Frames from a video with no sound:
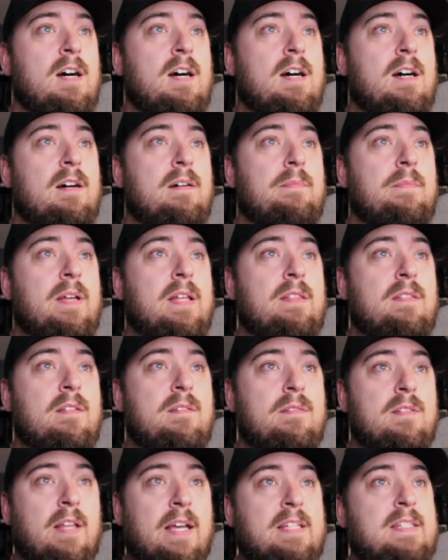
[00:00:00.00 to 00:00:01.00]

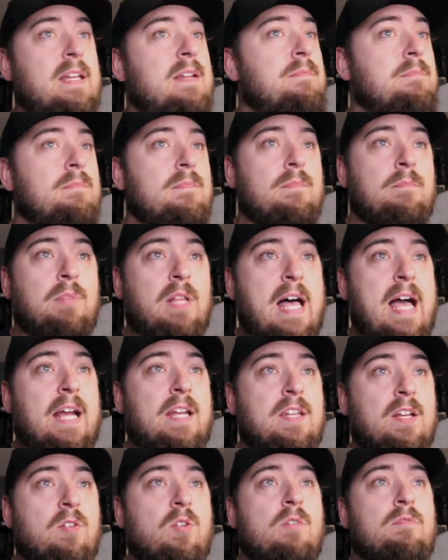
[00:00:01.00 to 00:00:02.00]
Like I said,
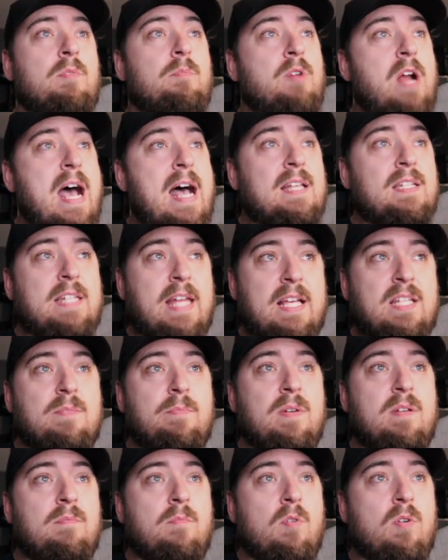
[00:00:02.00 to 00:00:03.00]
black nickel over brass
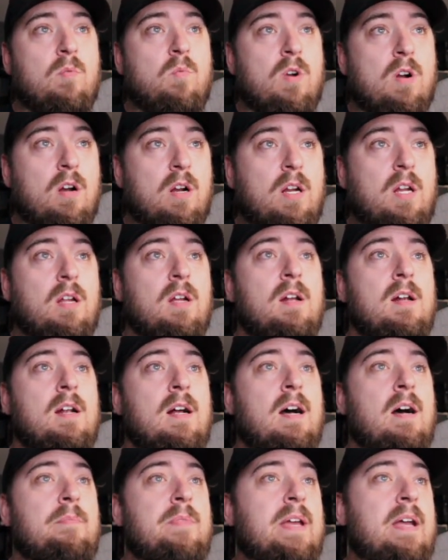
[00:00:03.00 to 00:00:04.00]
takes a bit more work.
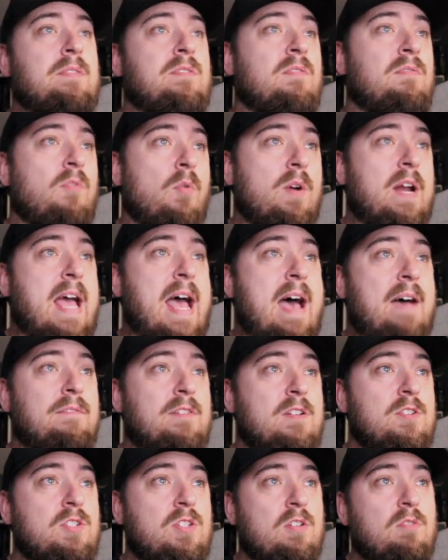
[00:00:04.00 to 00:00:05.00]
They got the
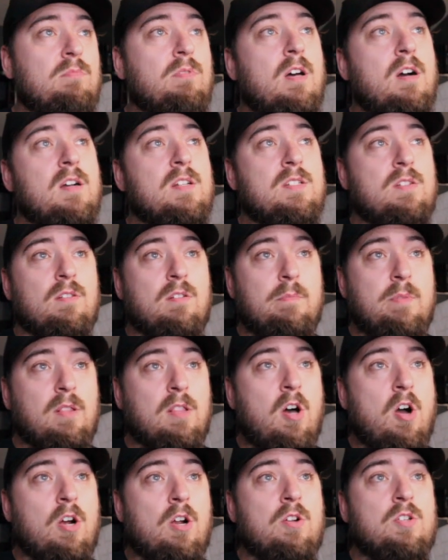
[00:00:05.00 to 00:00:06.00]
4.5-inch tube lugs, so a little
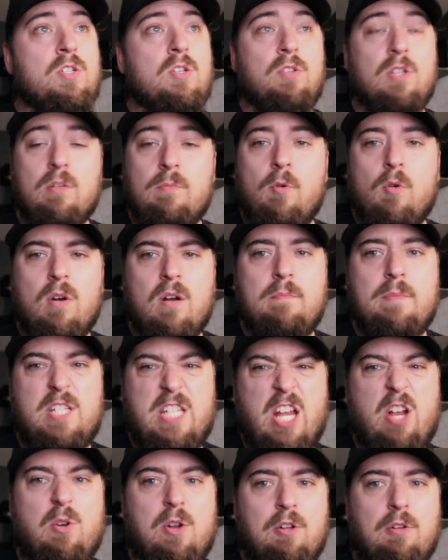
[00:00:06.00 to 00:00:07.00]
bit longer, so a little more
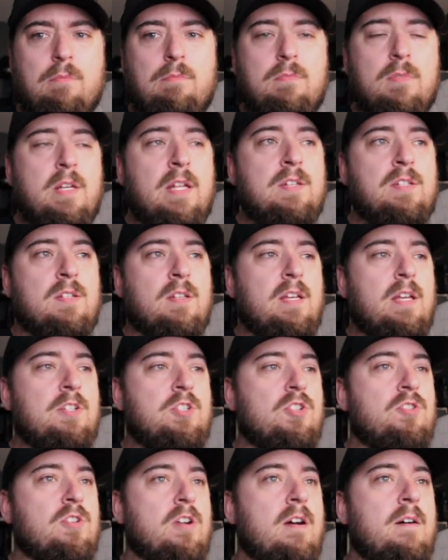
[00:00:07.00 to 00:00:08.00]
material into
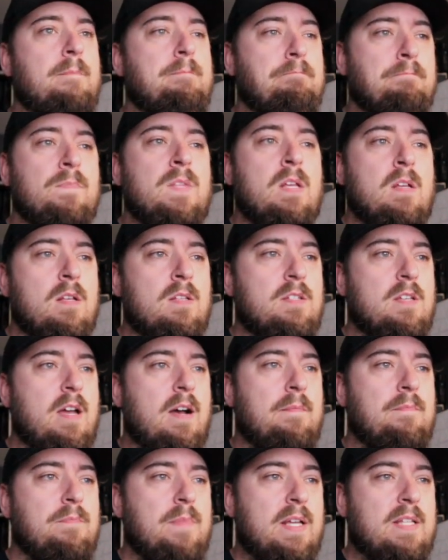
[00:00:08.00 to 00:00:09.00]
each drum. So
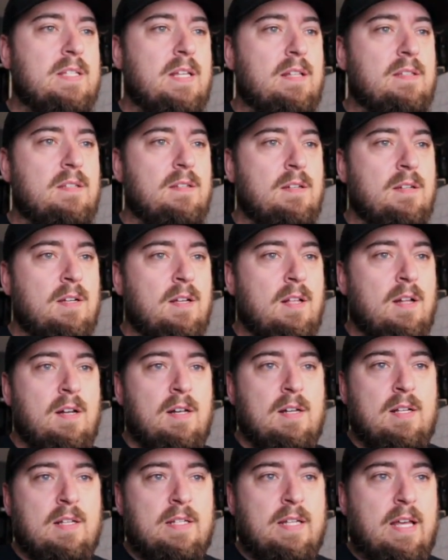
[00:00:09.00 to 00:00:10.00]
yeah, makes sense.
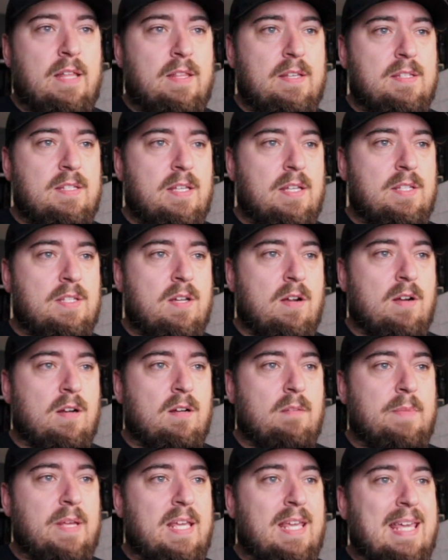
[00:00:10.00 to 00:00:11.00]
Yeah, these things are
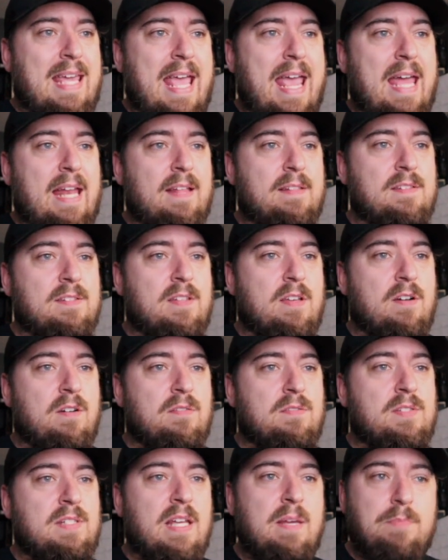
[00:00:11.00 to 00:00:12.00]
going to be cannons,
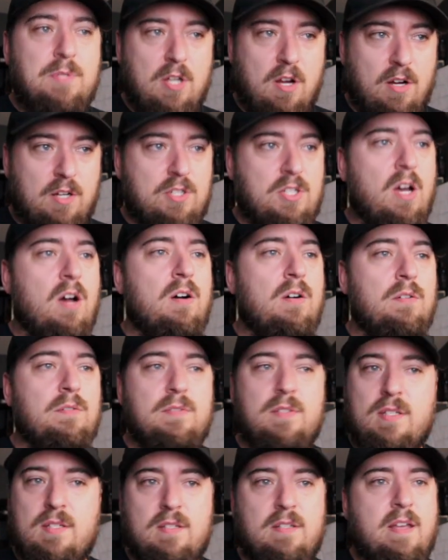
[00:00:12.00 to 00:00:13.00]
though. Deep, dark
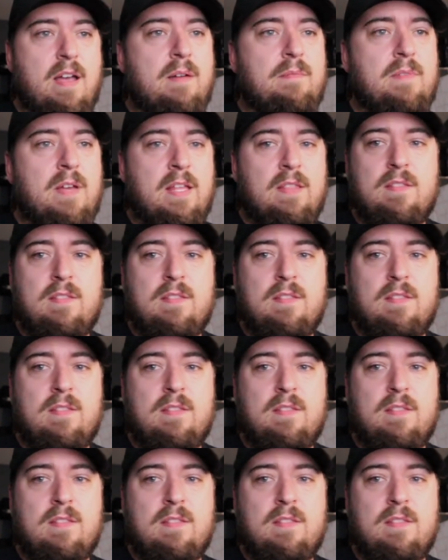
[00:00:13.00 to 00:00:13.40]
tones. Yep.